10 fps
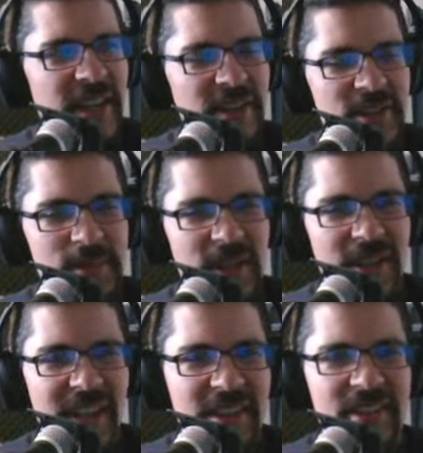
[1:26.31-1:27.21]
there's gonna be a
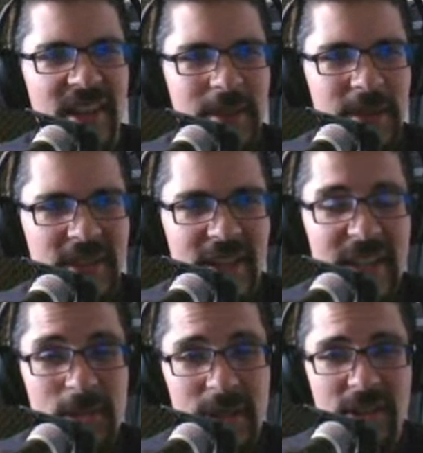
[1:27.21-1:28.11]
lot to talk about today
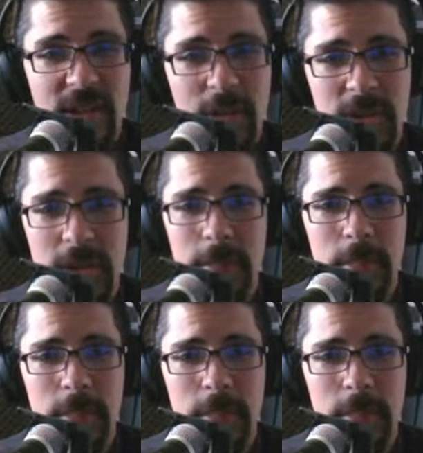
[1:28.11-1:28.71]
as we get started with the